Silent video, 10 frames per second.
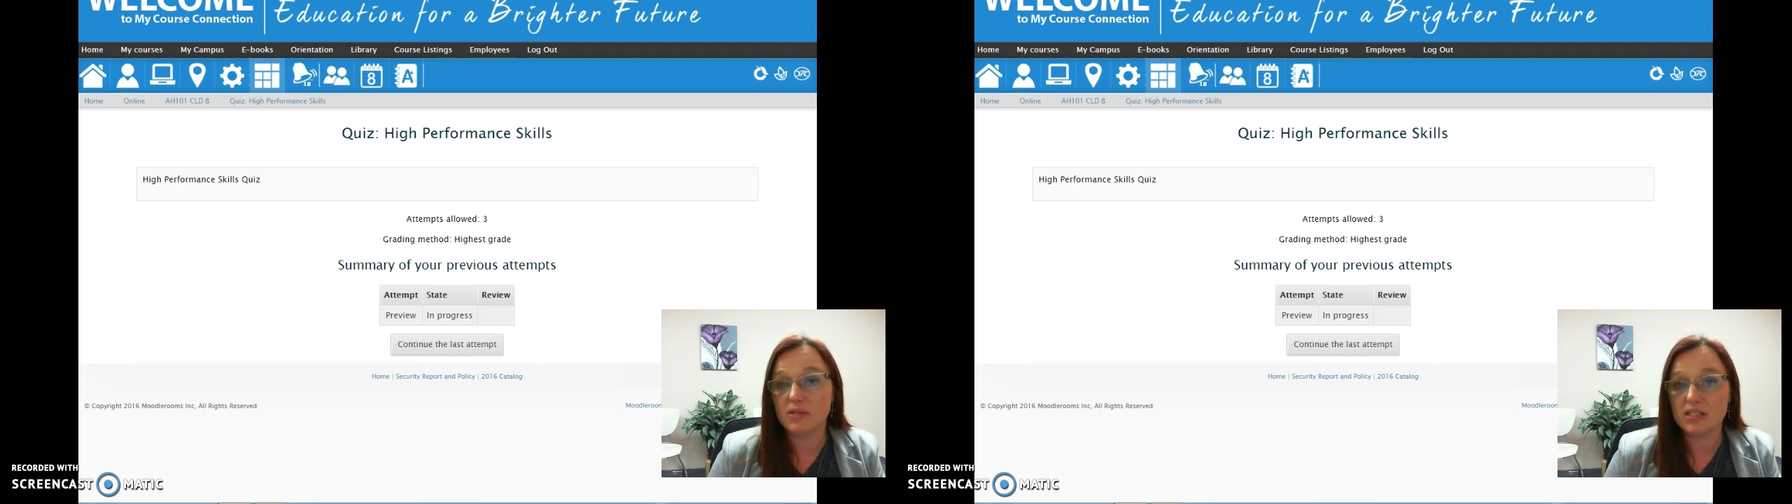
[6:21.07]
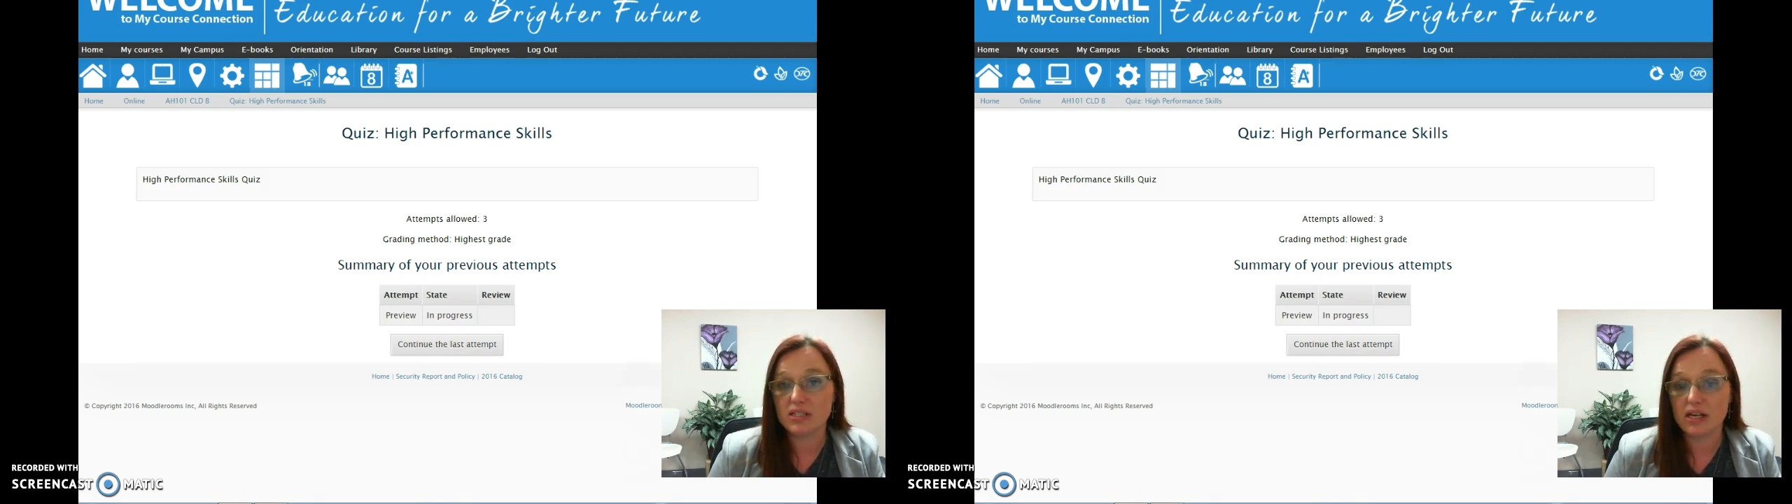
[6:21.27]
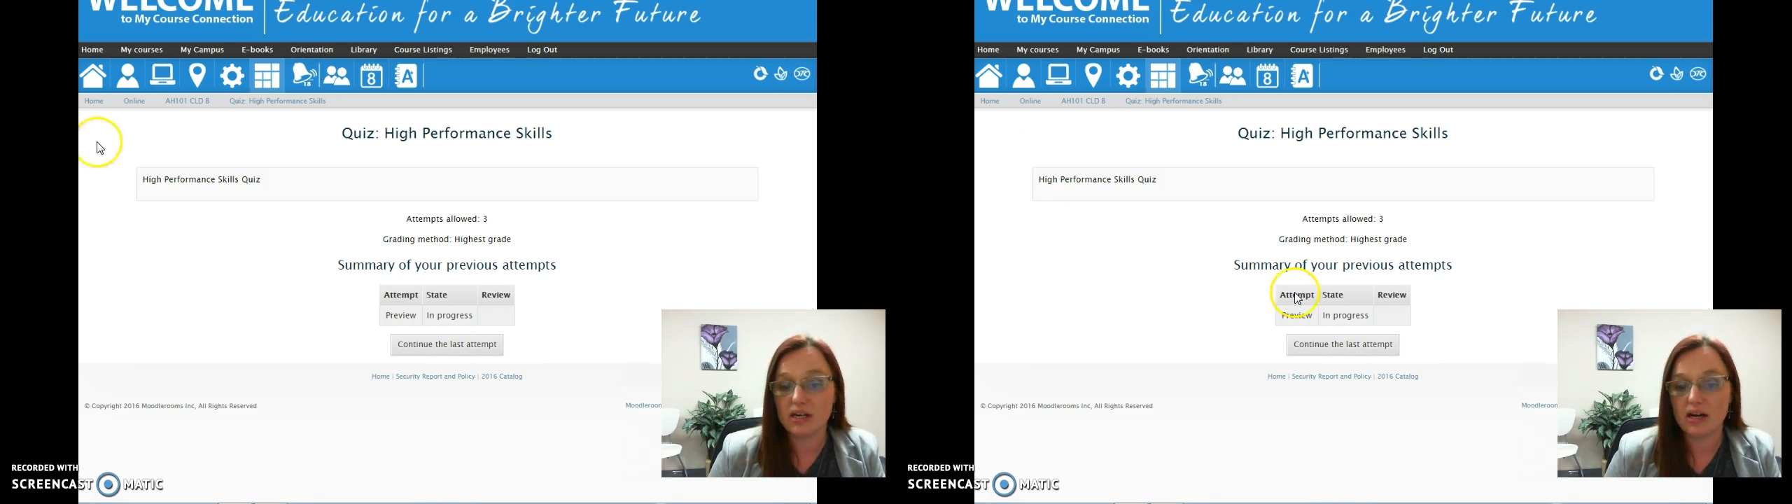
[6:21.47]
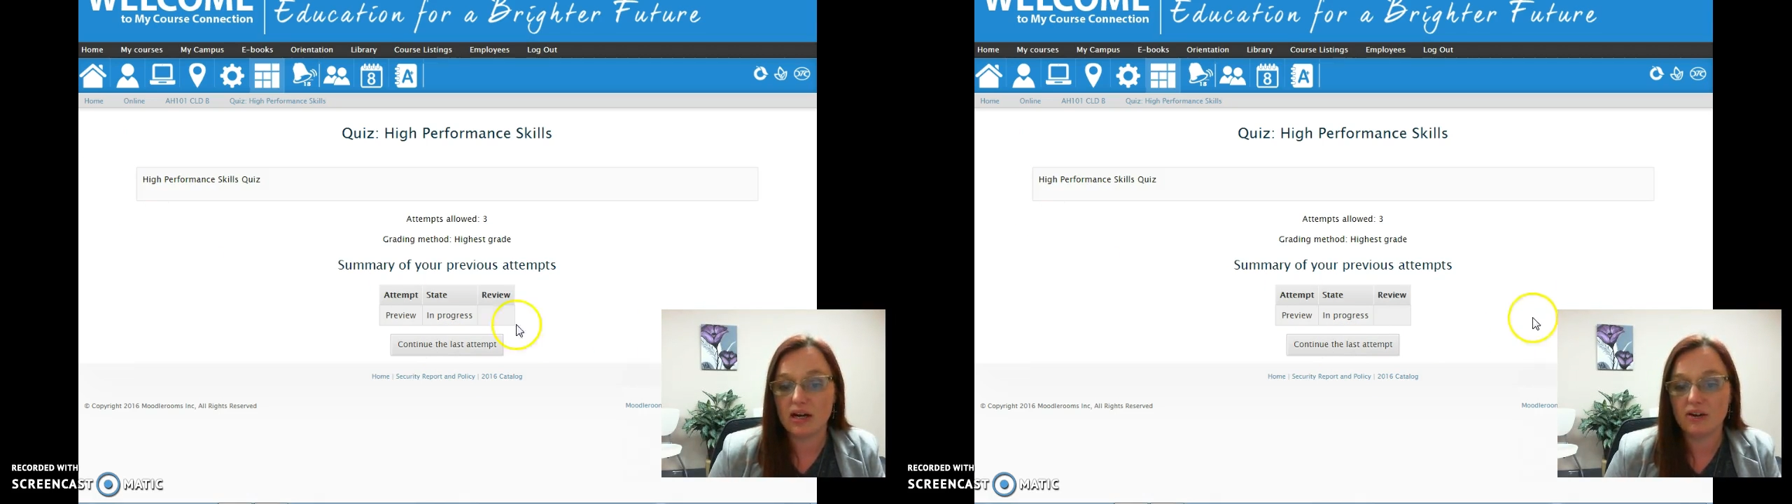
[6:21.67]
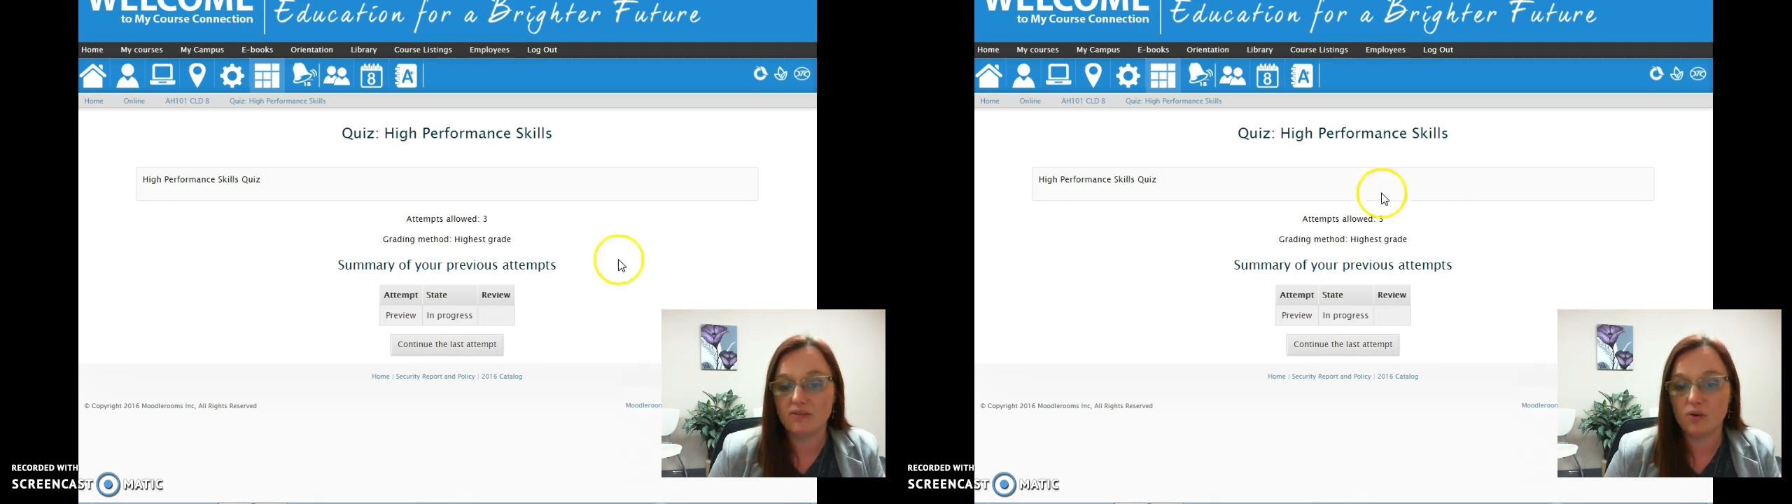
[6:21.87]
because I
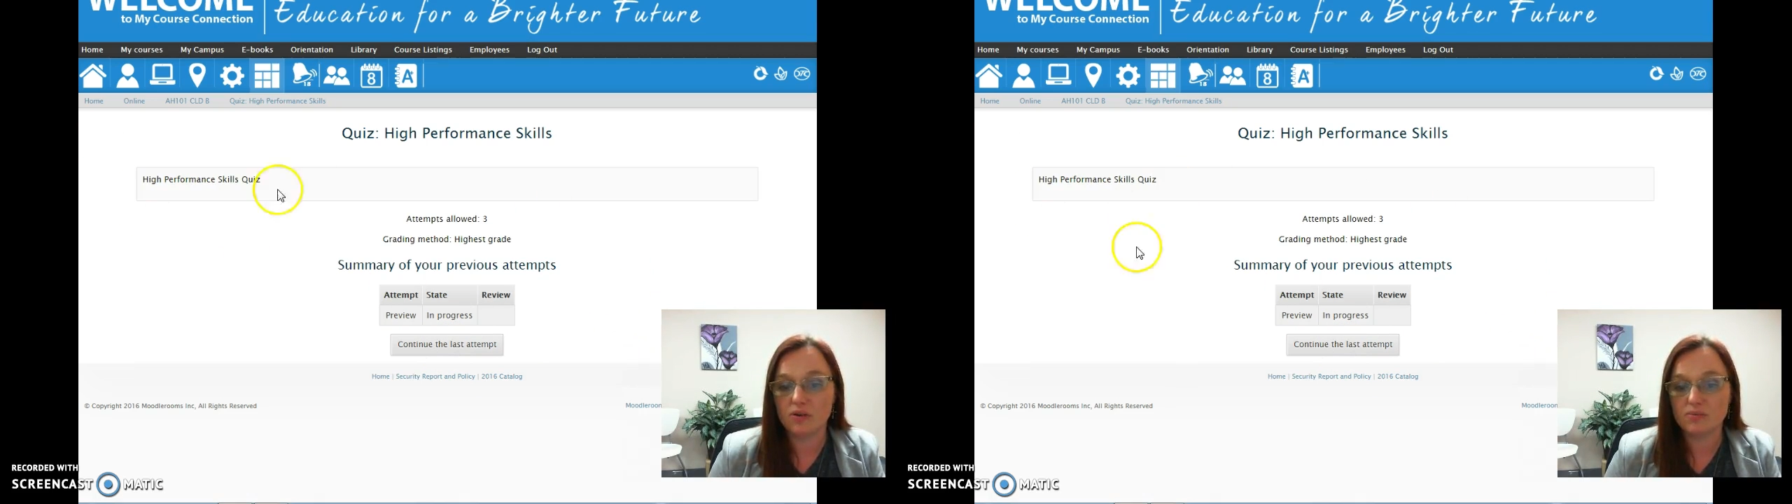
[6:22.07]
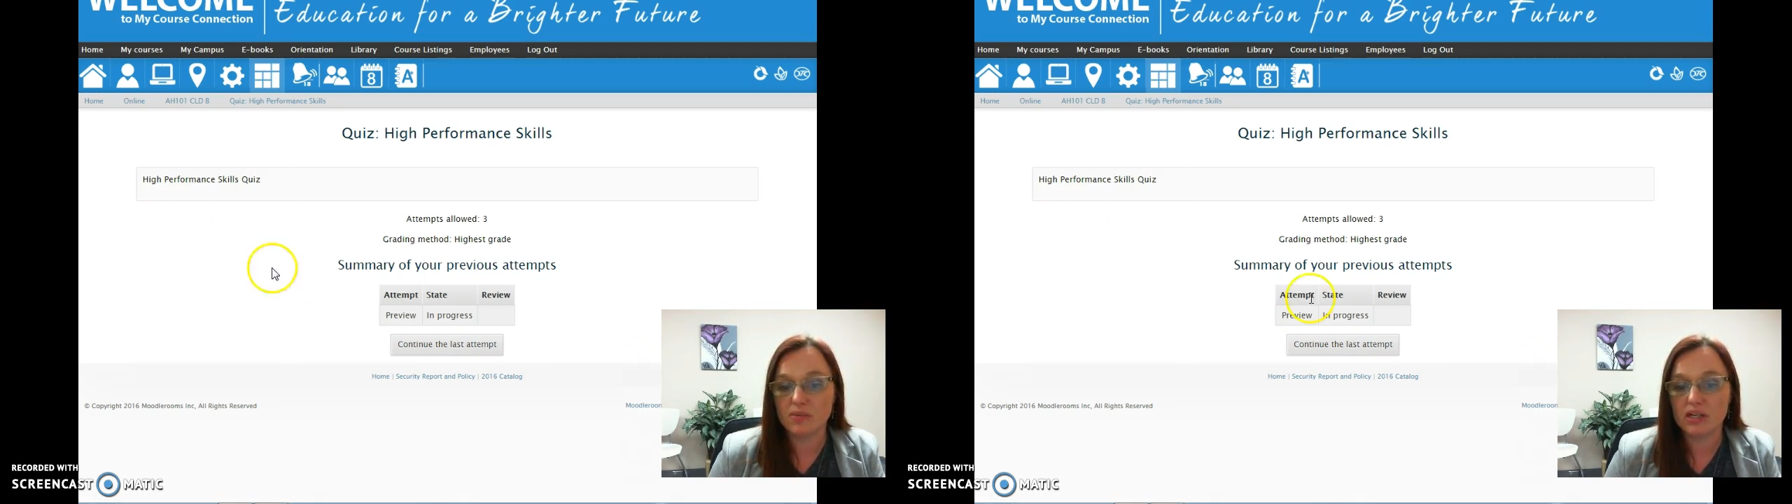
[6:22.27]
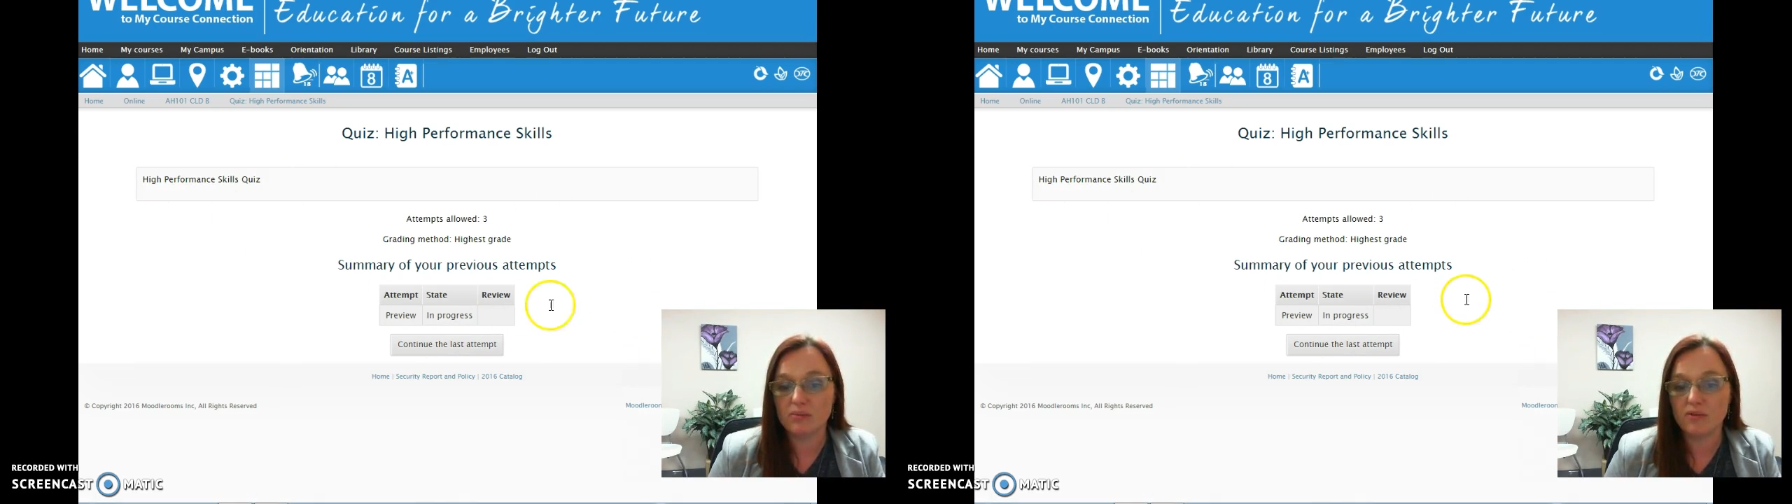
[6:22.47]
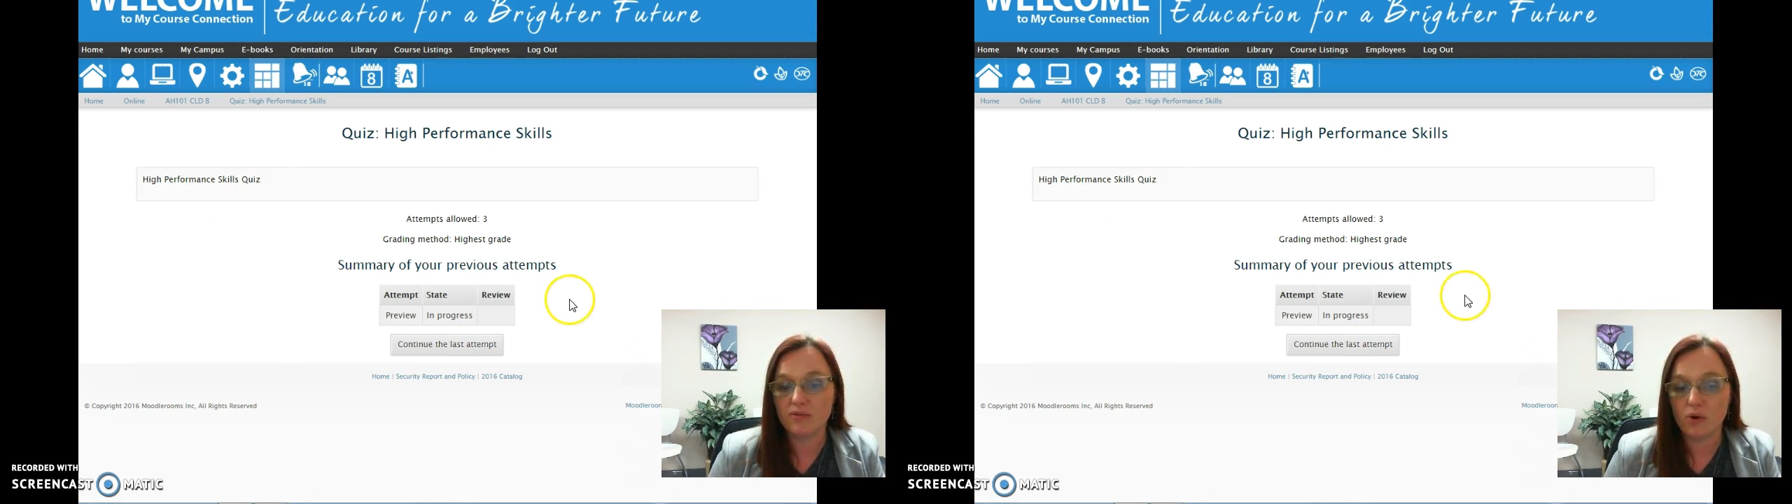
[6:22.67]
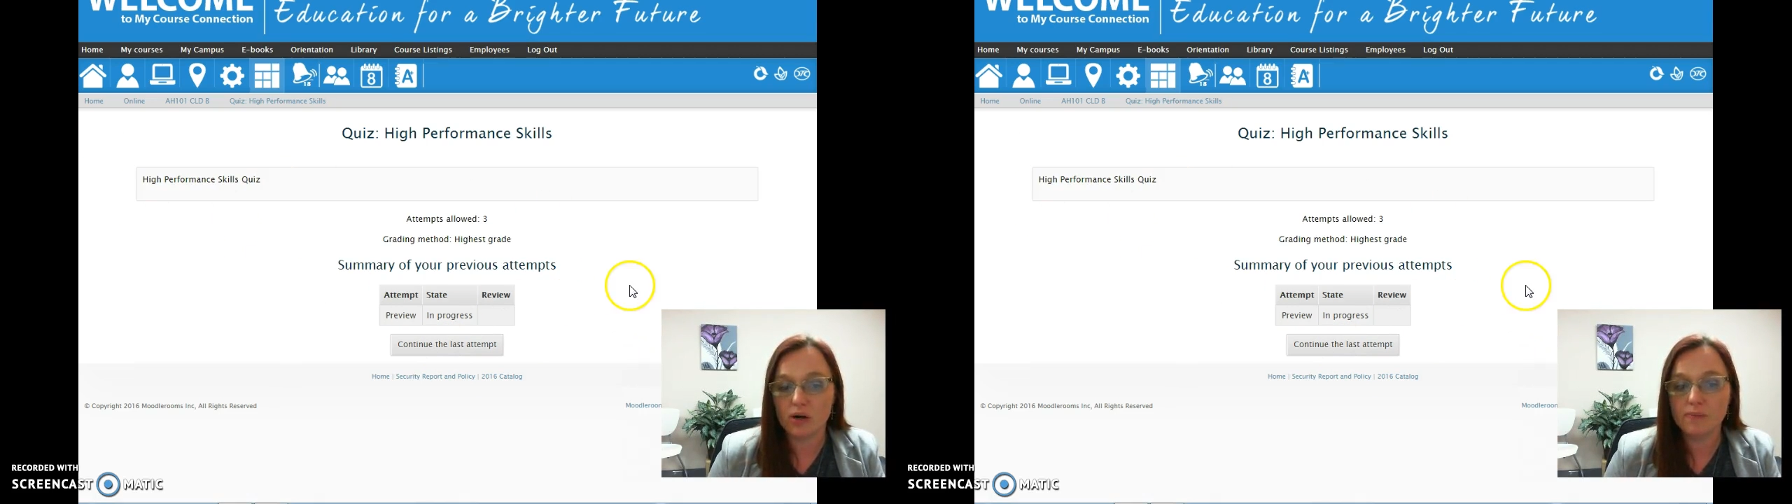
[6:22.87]
have of course been in it
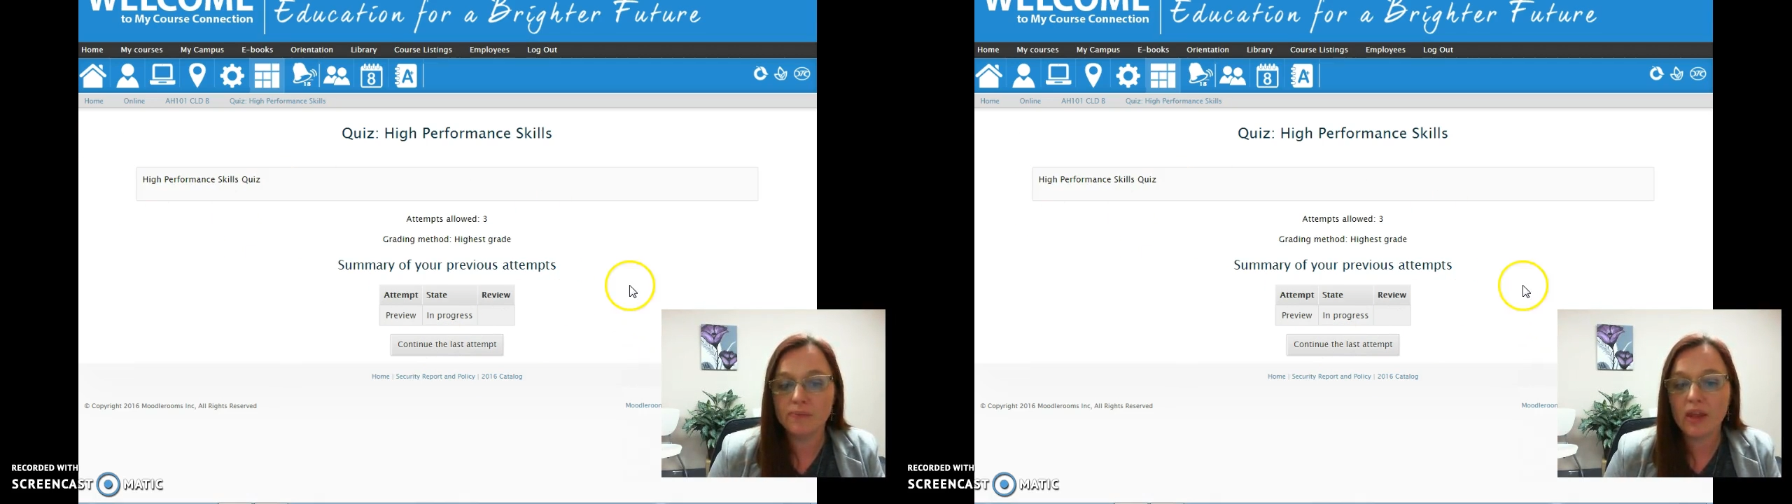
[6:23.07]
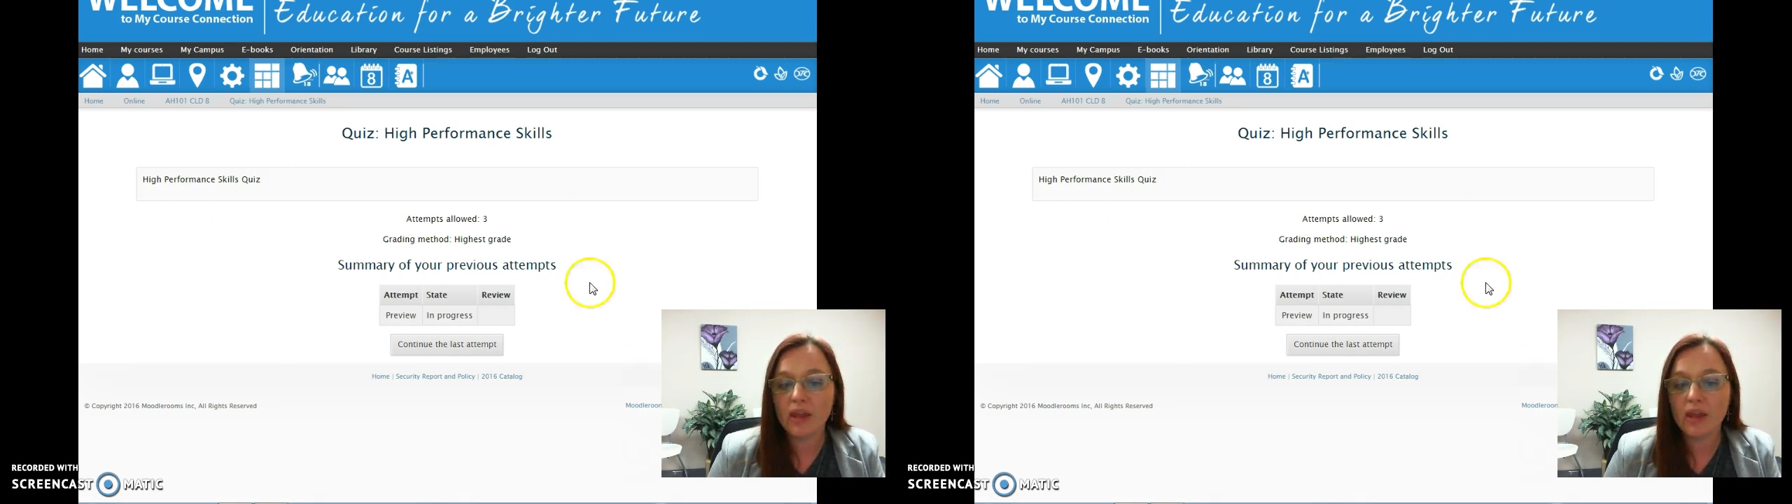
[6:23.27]
before.